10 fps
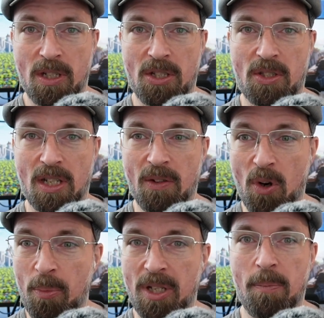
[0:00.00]
It just kind of
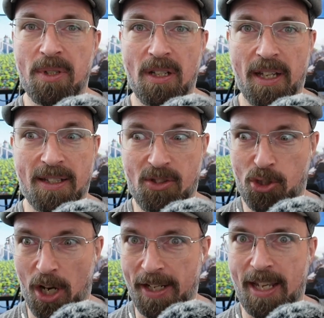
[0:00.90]
opened up into like this
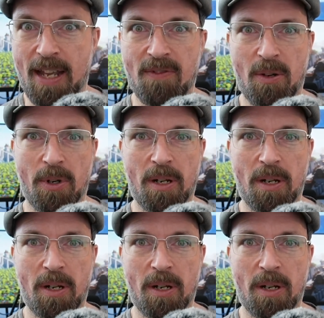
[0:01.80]
giant cave network.